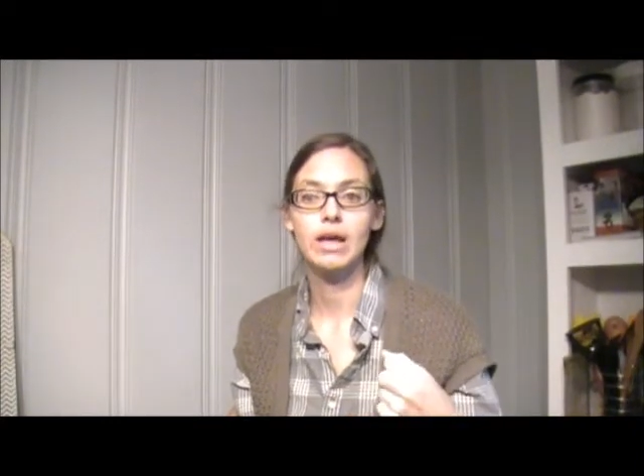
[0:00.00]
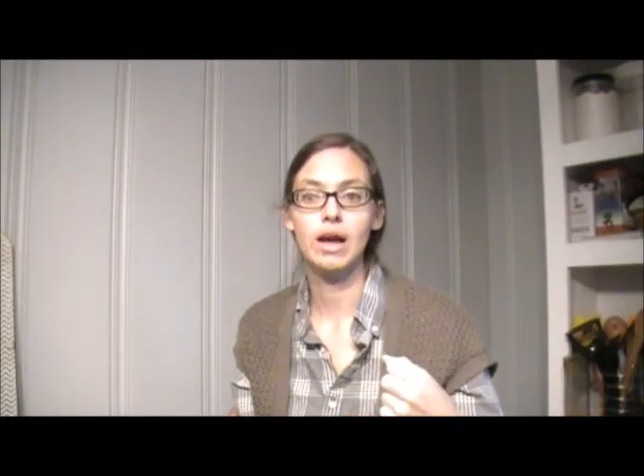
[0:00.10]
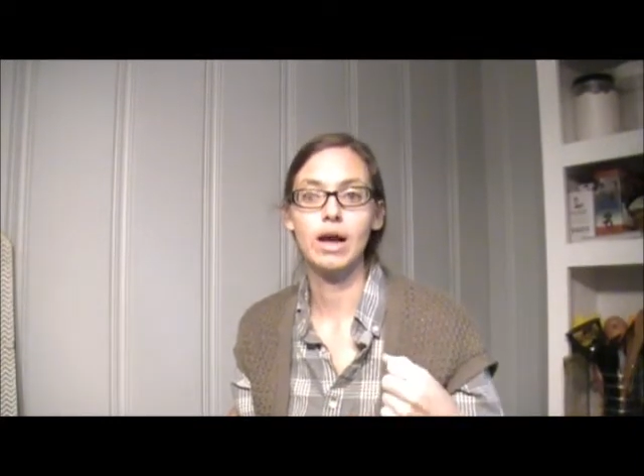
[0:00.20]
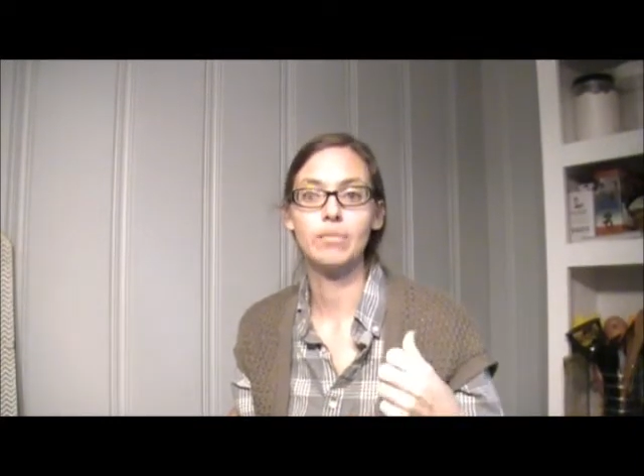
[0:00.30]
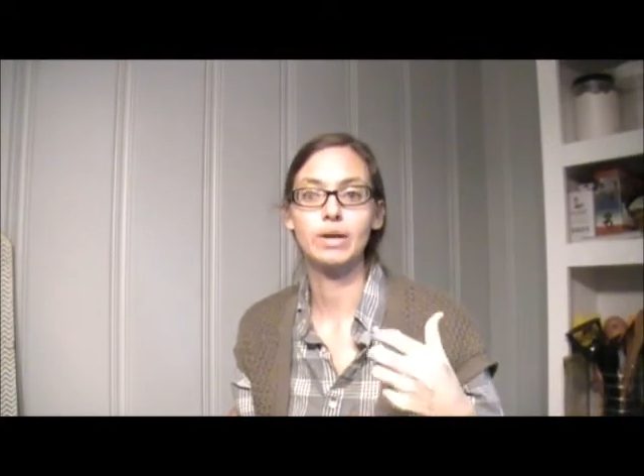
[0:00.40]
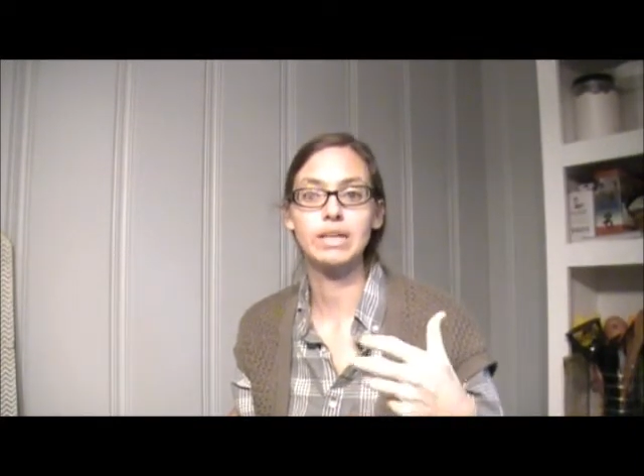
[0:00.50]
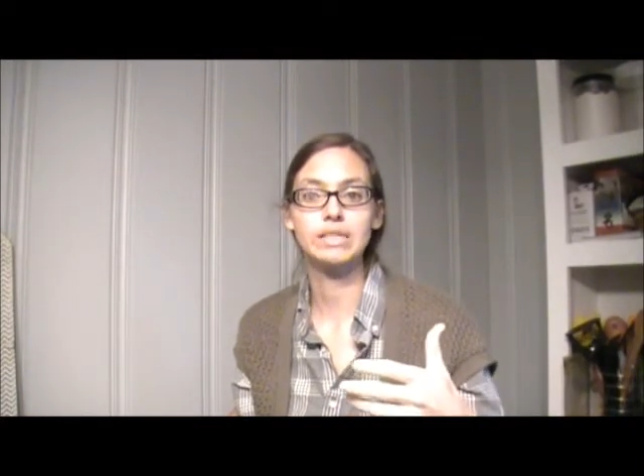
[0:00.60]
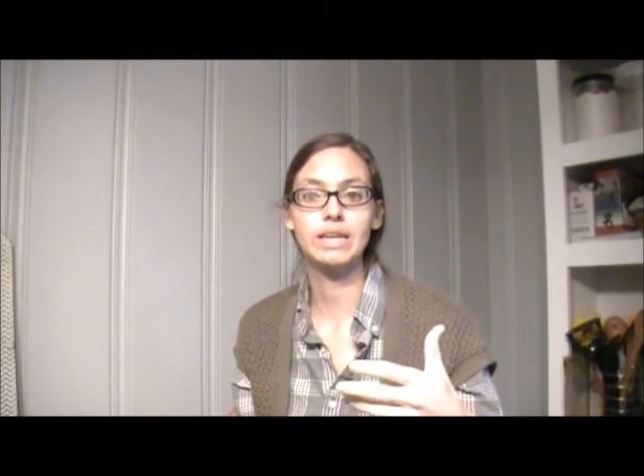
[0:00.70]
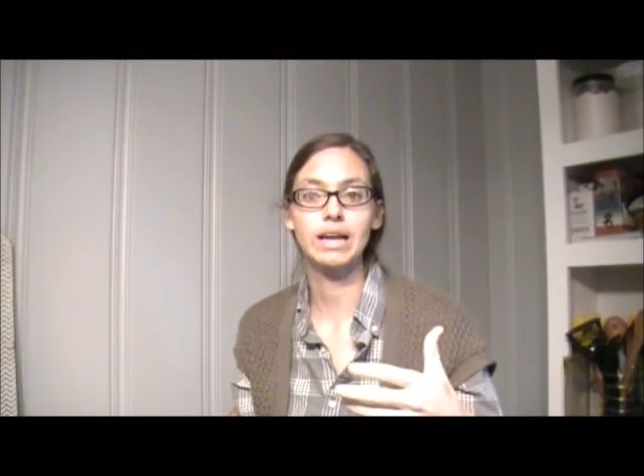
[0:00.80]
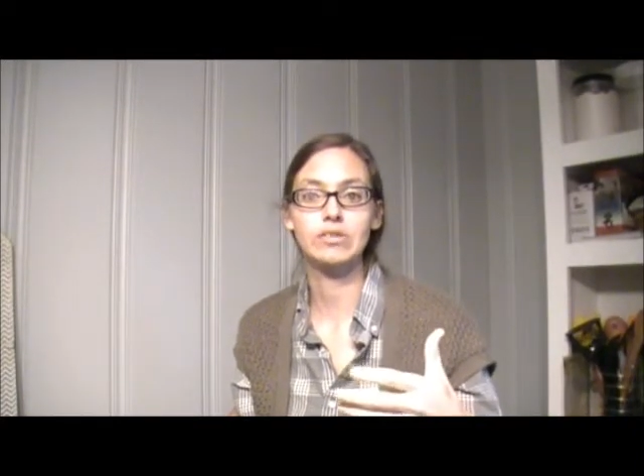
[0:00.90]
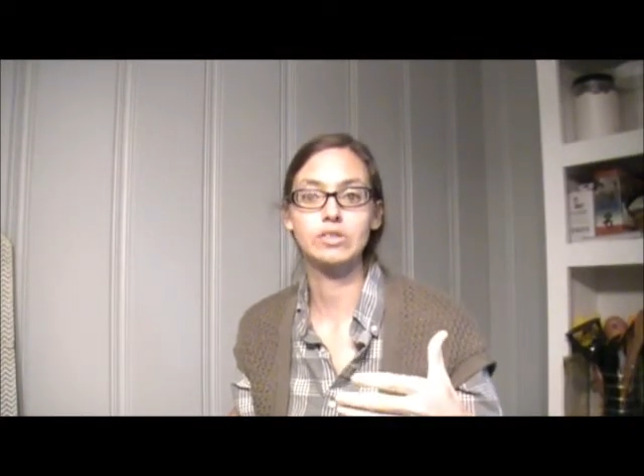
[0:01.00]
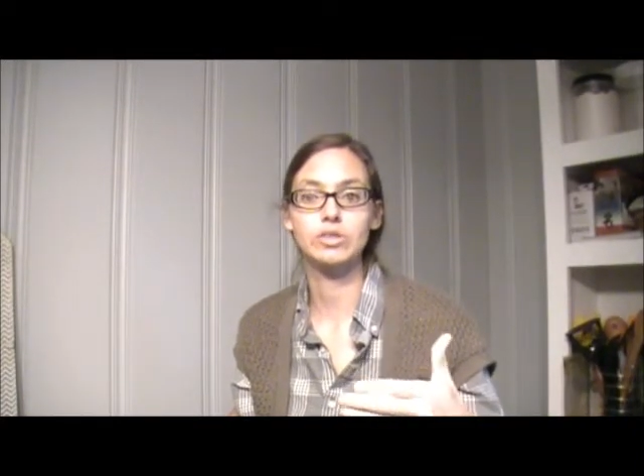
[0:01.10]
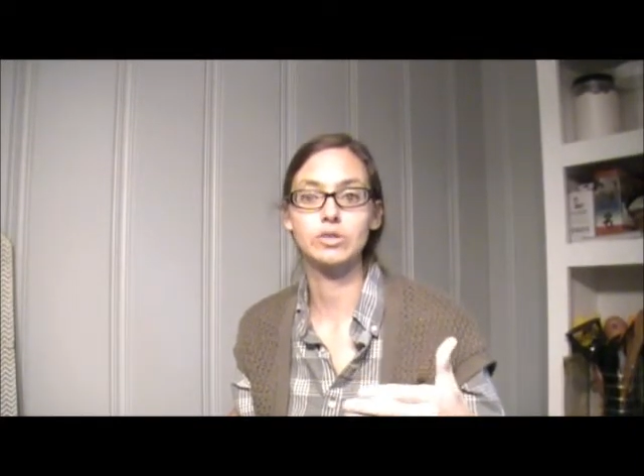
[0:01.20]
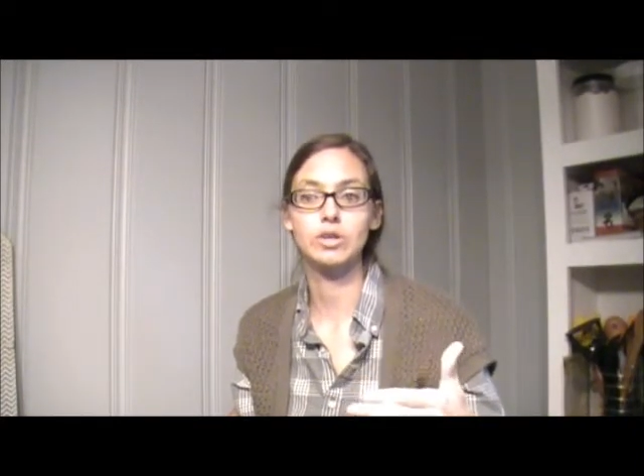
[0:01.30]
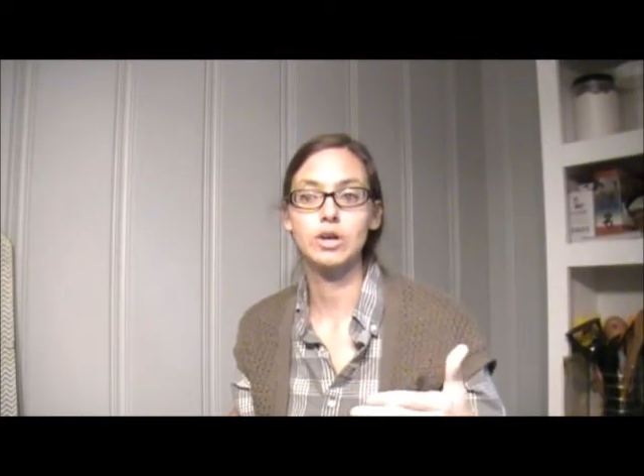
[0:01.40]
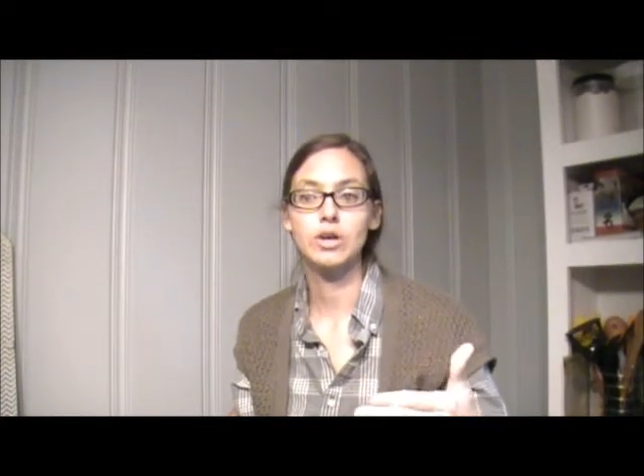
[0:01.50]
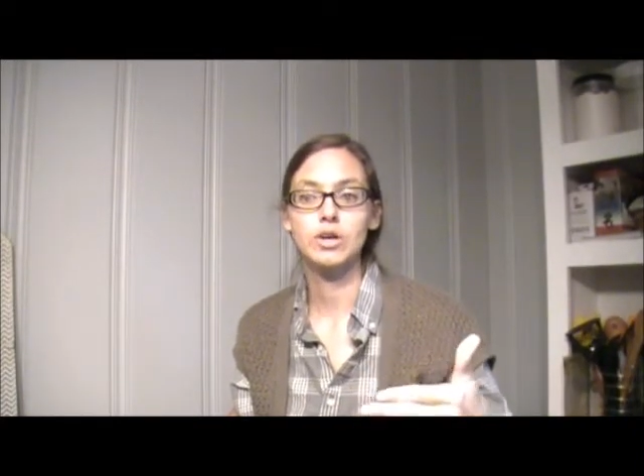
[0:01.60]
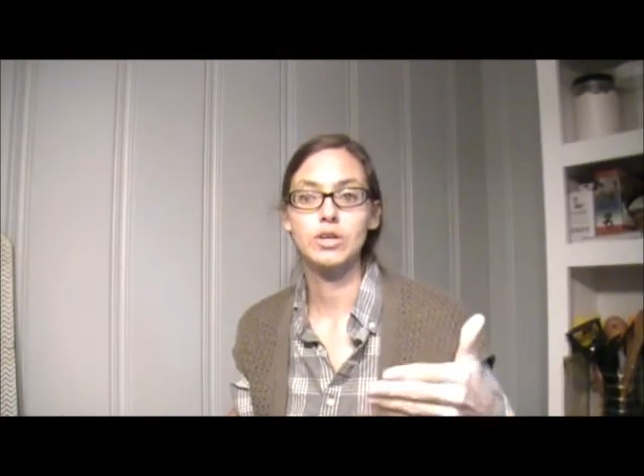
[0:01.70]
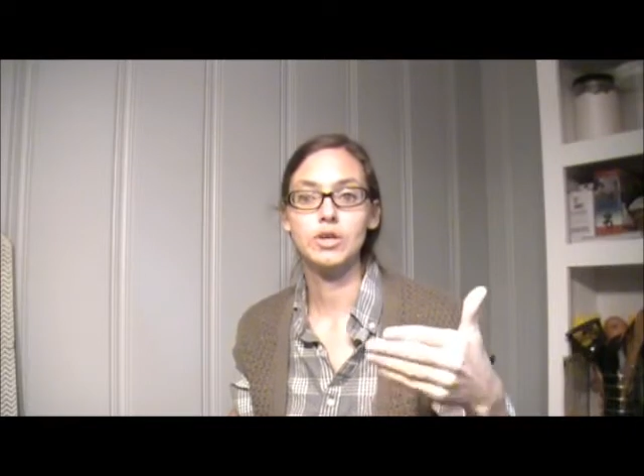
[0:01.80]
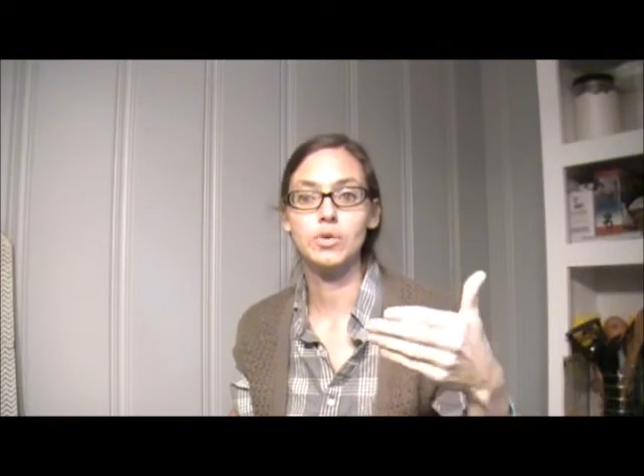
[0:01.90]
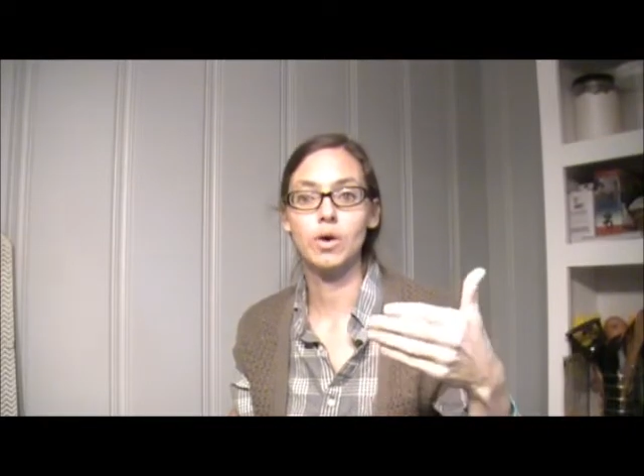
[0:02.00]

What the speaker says: But as a counselor, you